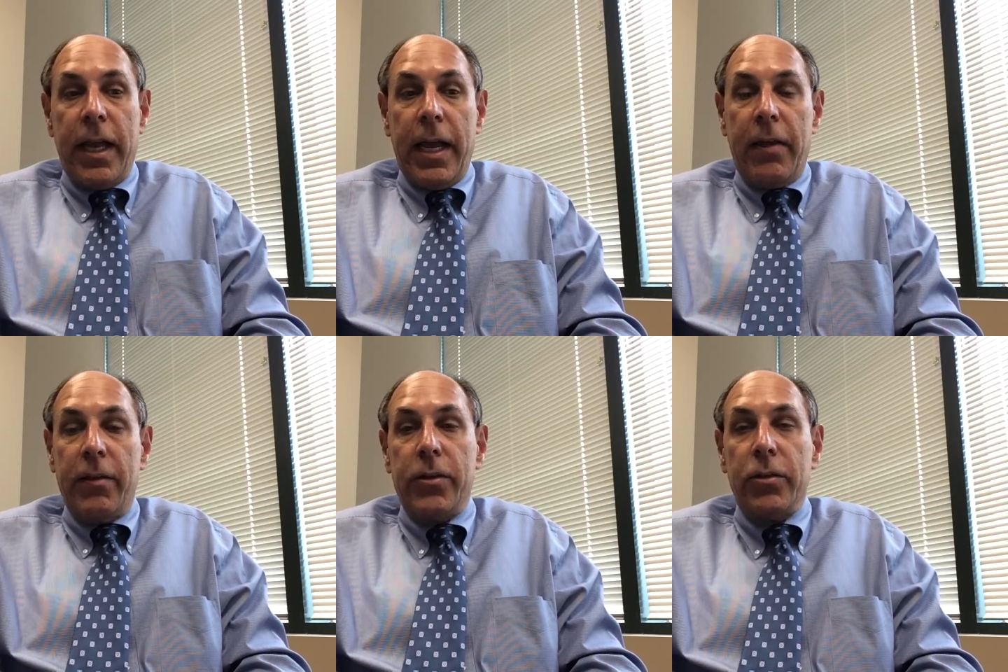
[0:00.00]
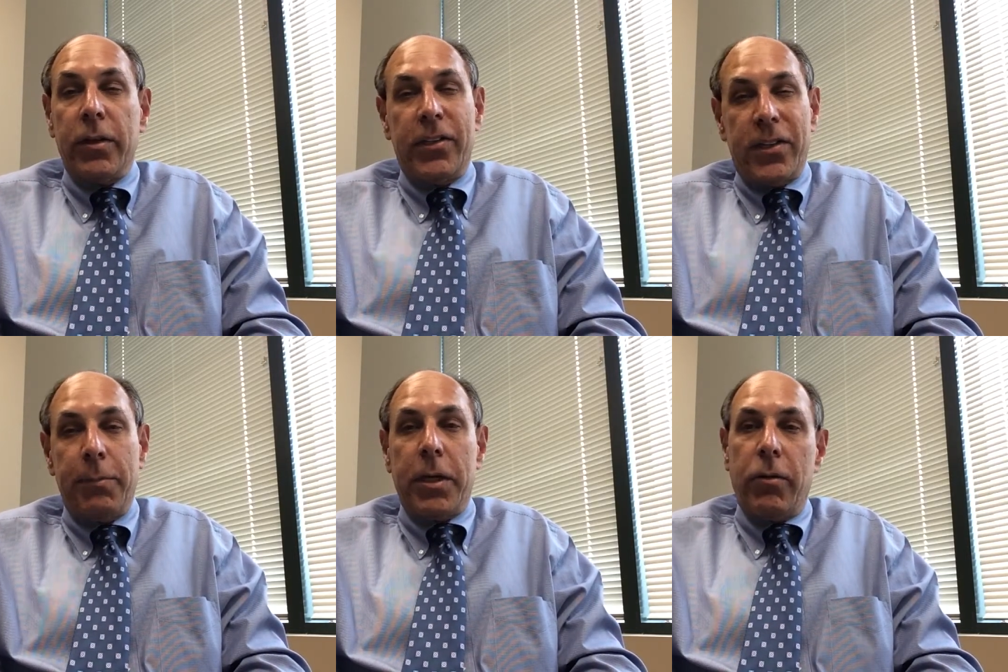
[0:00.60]
and there's usually
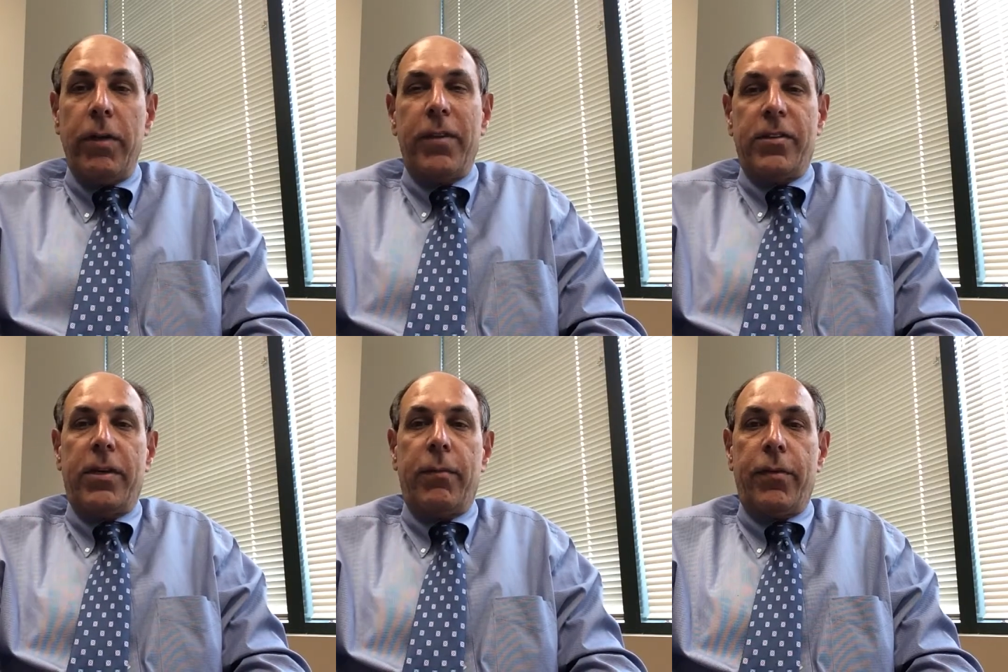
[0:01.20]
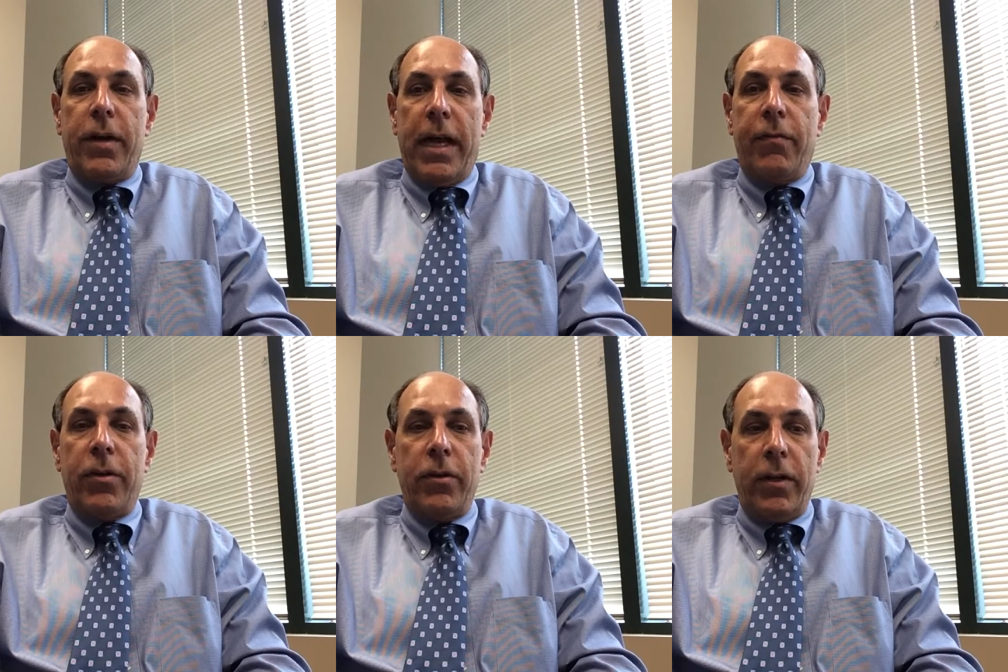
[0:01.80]
some degree of discomfort
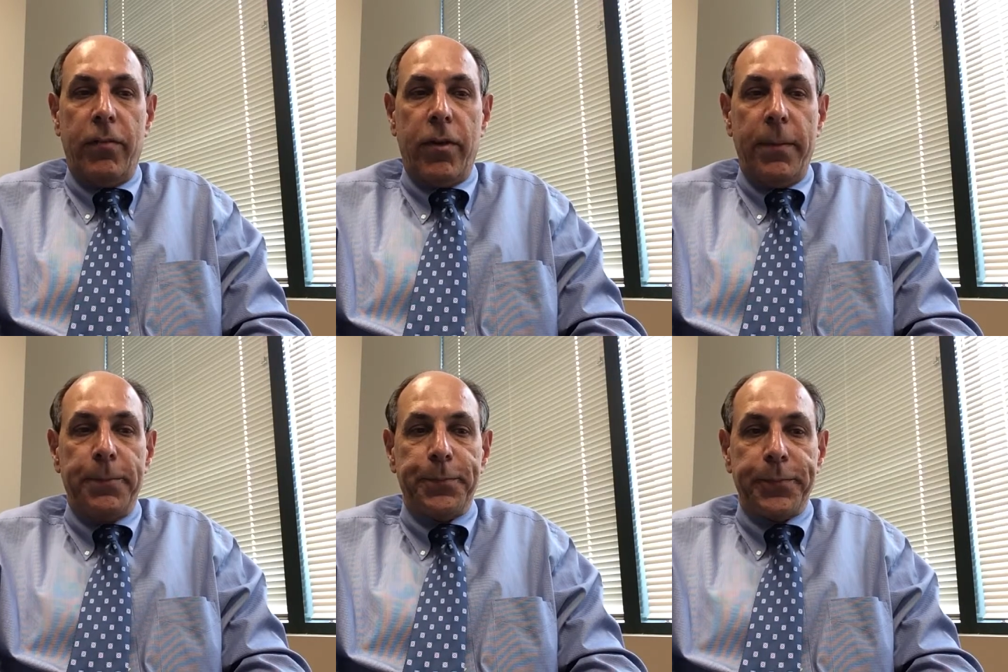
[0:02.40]
after delivery.